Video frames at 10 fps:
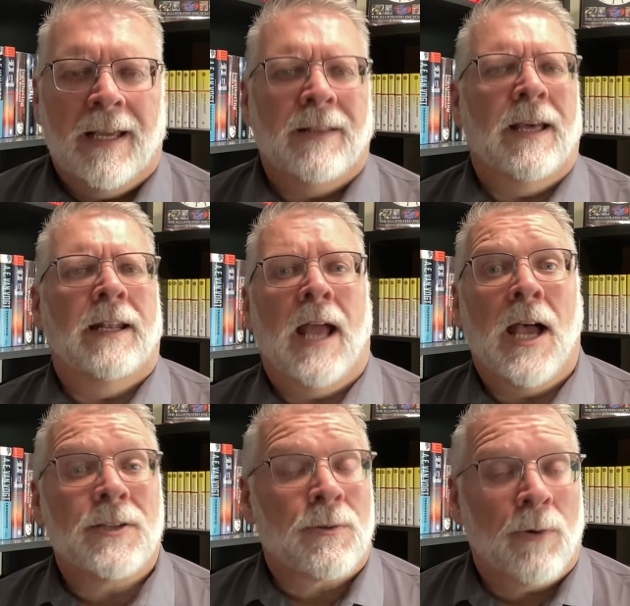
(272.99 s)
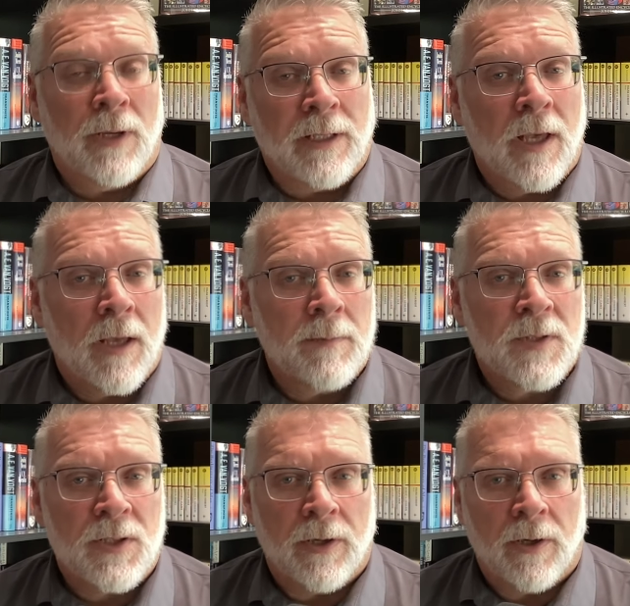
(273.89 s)
and that asteroid
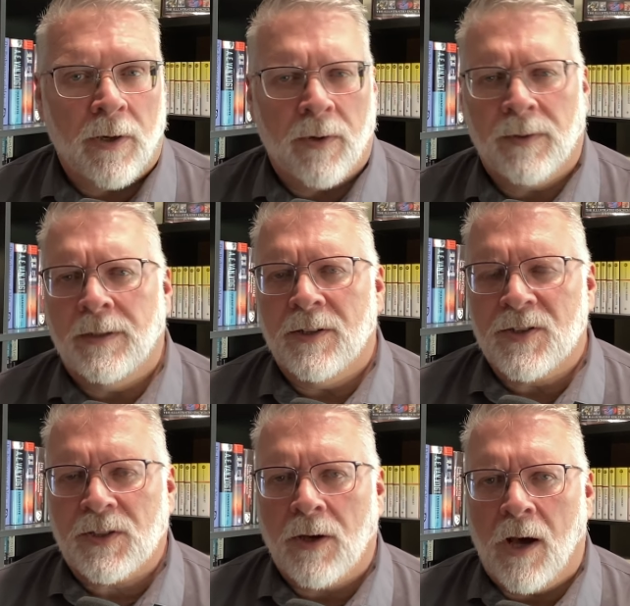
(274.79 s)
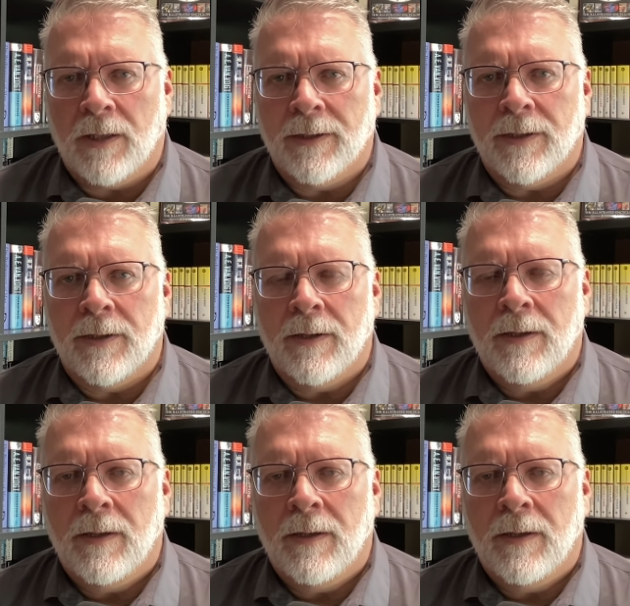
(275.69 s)
comes to Earth near Scotland.